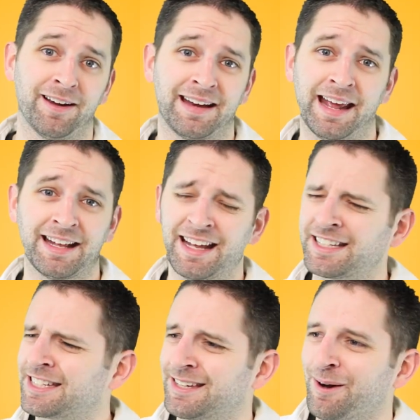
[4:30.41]
and
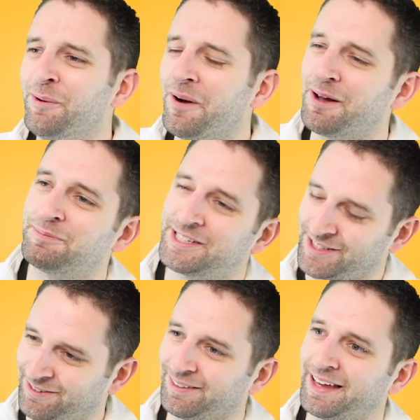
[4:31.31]
it's so
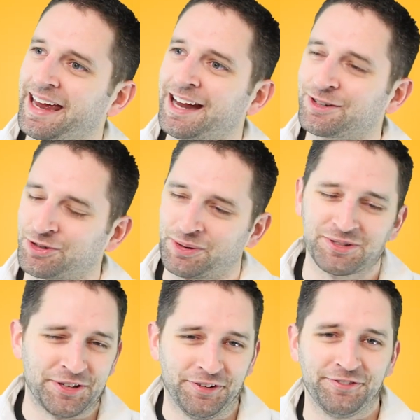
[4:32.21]
absurdly
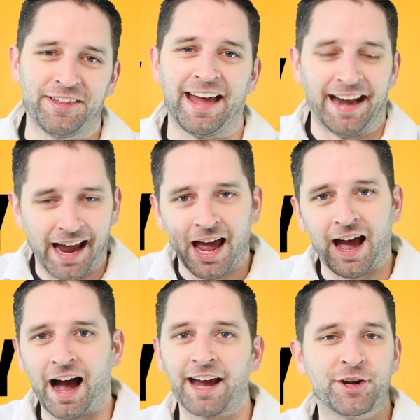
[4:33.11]
intrusive that
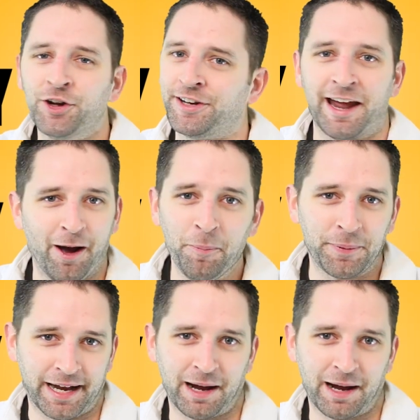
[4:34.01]
I couldn't help it.